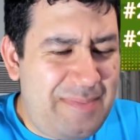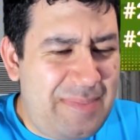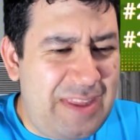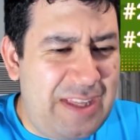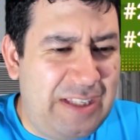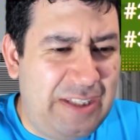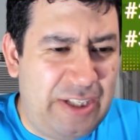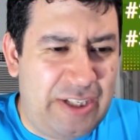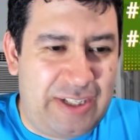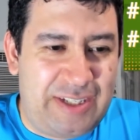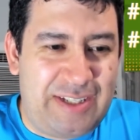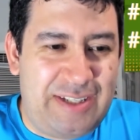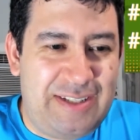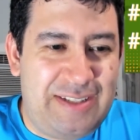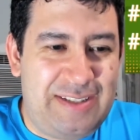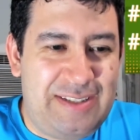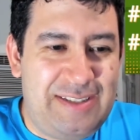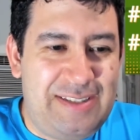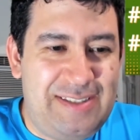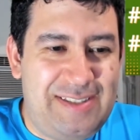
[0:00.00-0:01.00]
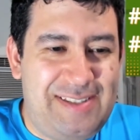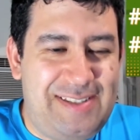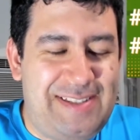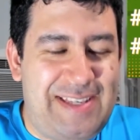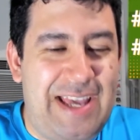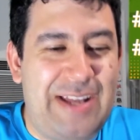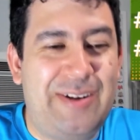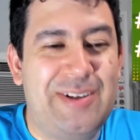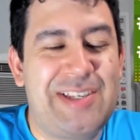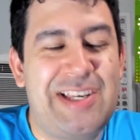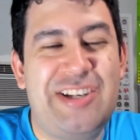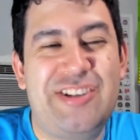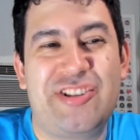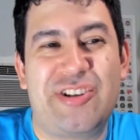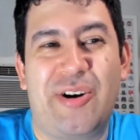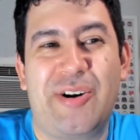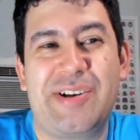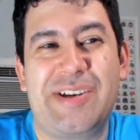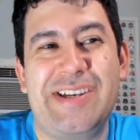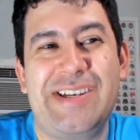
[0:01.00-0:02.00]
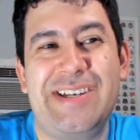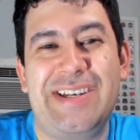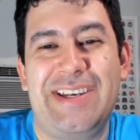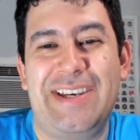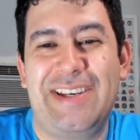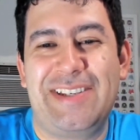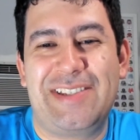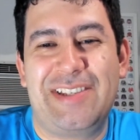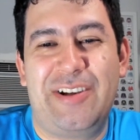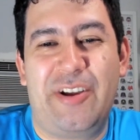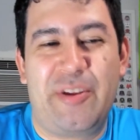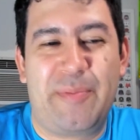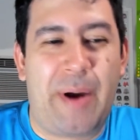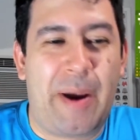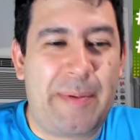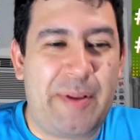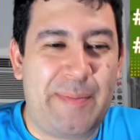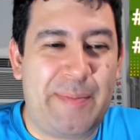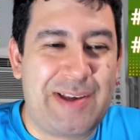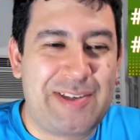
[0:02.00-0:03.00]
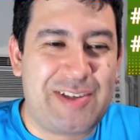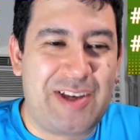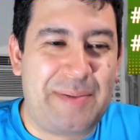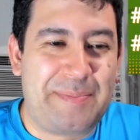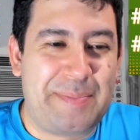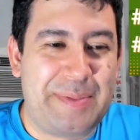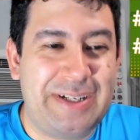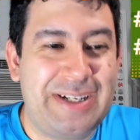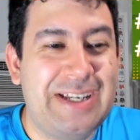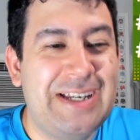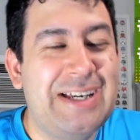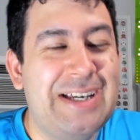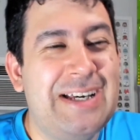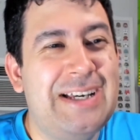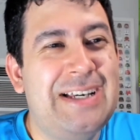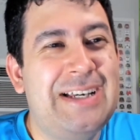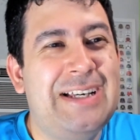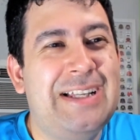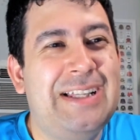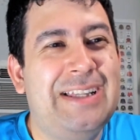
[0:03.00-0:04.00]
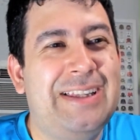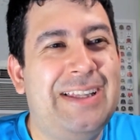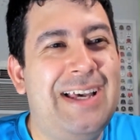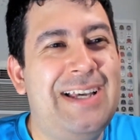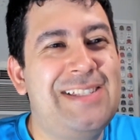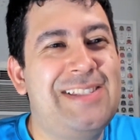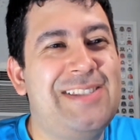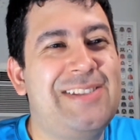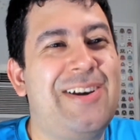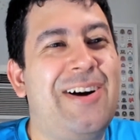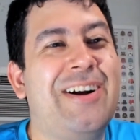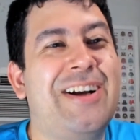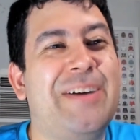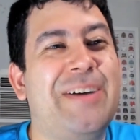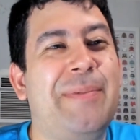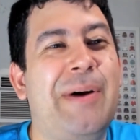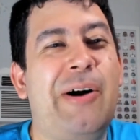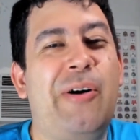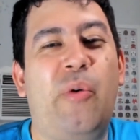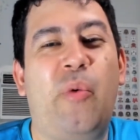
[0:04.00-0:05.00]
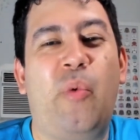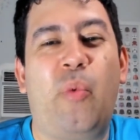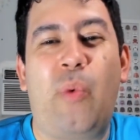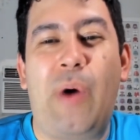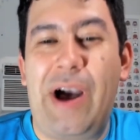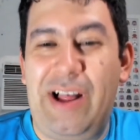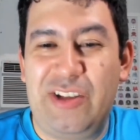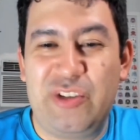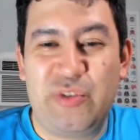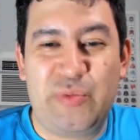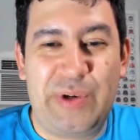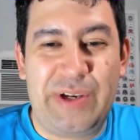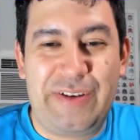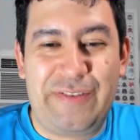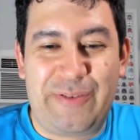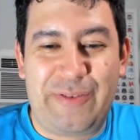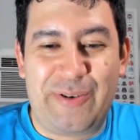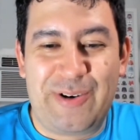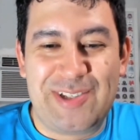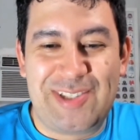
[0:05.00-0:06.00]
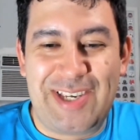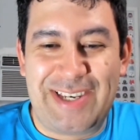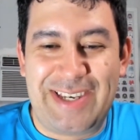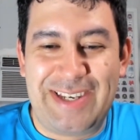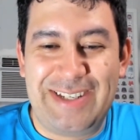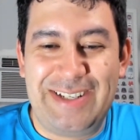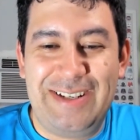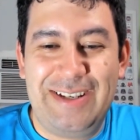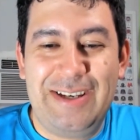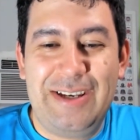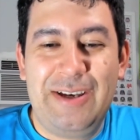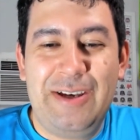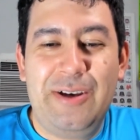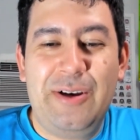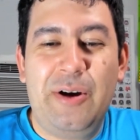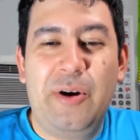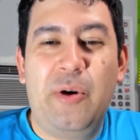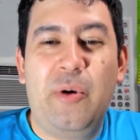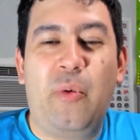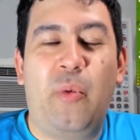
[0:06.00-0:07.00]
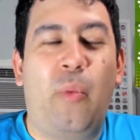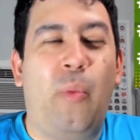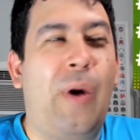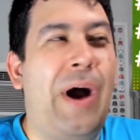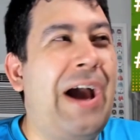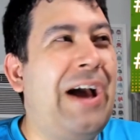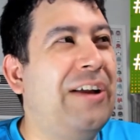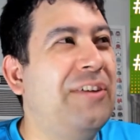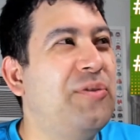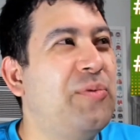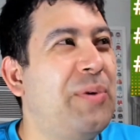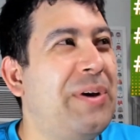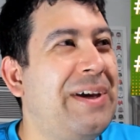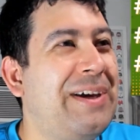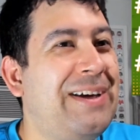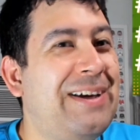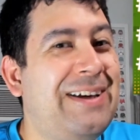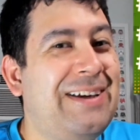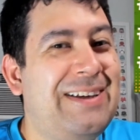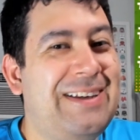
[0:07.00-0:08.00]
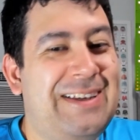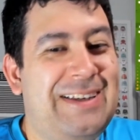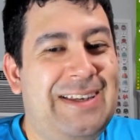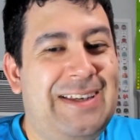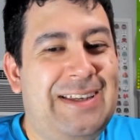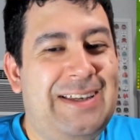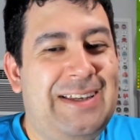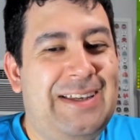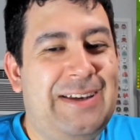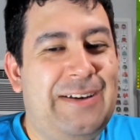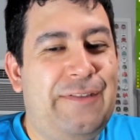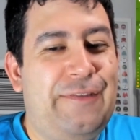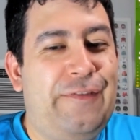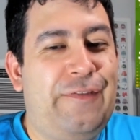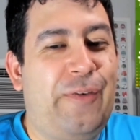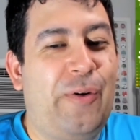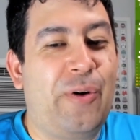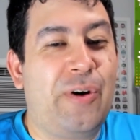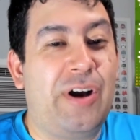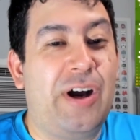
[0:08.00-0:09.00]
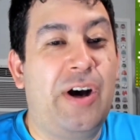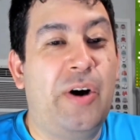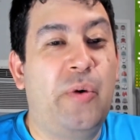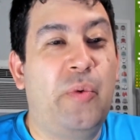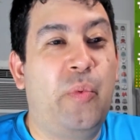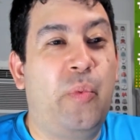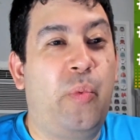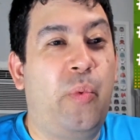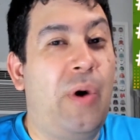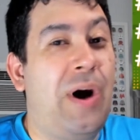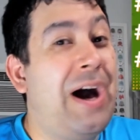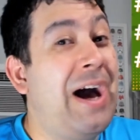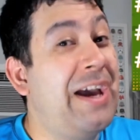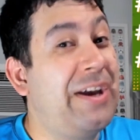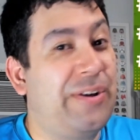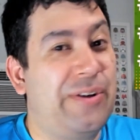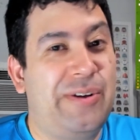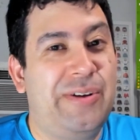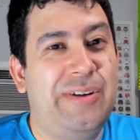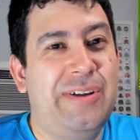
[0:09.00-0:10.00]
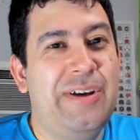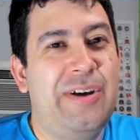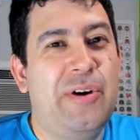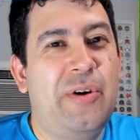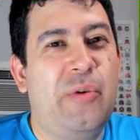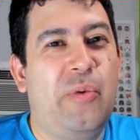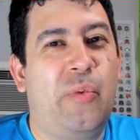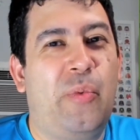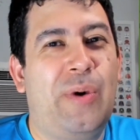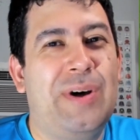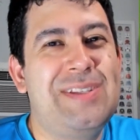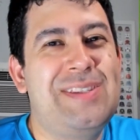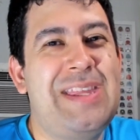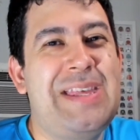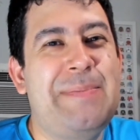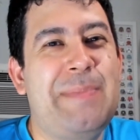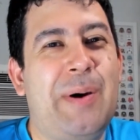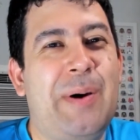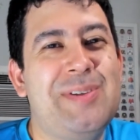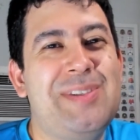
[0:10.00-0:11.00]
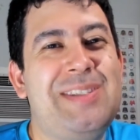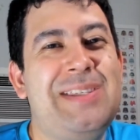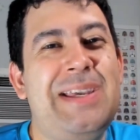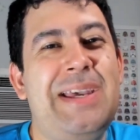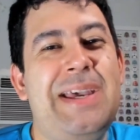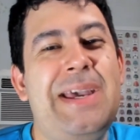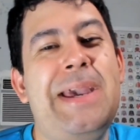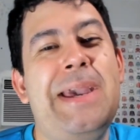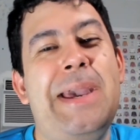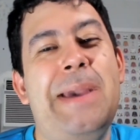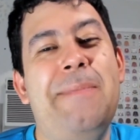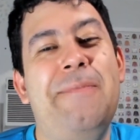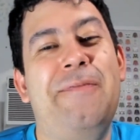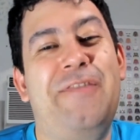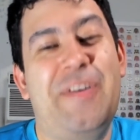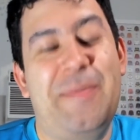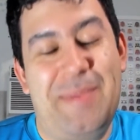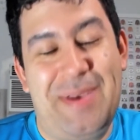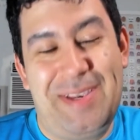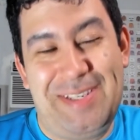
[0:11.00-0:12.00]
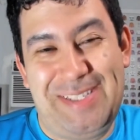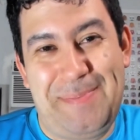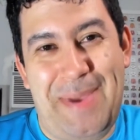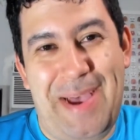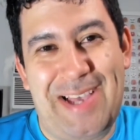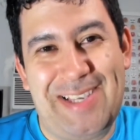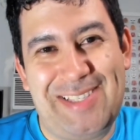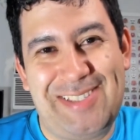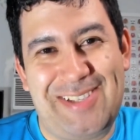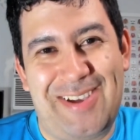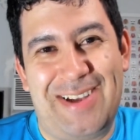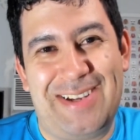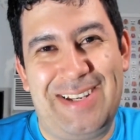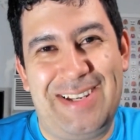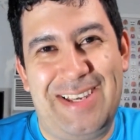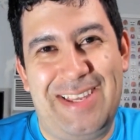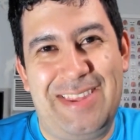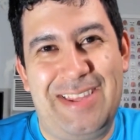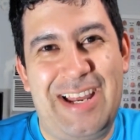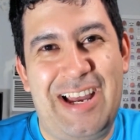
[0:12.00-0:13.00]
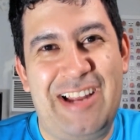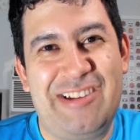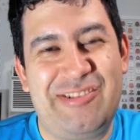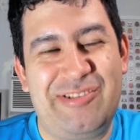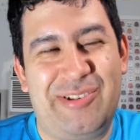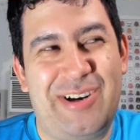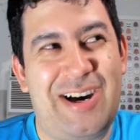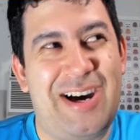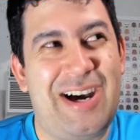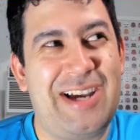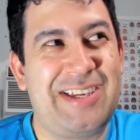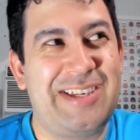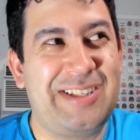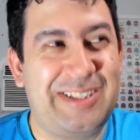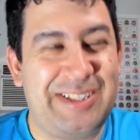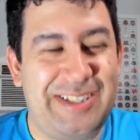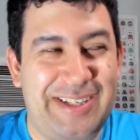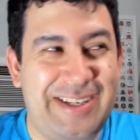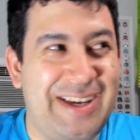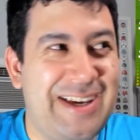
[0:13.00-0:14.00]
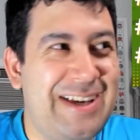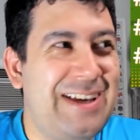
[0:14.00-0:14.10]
Look, San Jose Sharky is another popular mascot, but let's talk about Wild Wing for a second. Wild Wing, for a while, was the most infamous mascot in the National Hockey League.